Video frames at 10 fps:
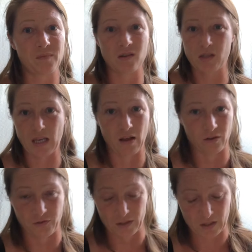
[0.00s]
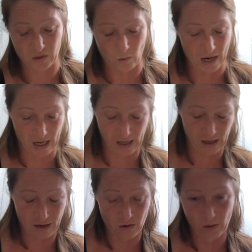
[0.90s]
You see elephants
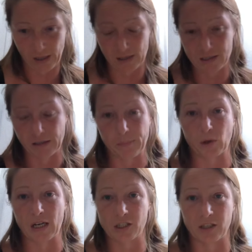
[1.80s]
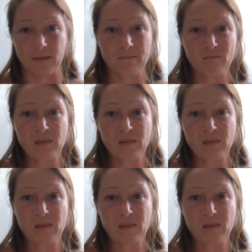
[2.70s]
swaying and going into depression,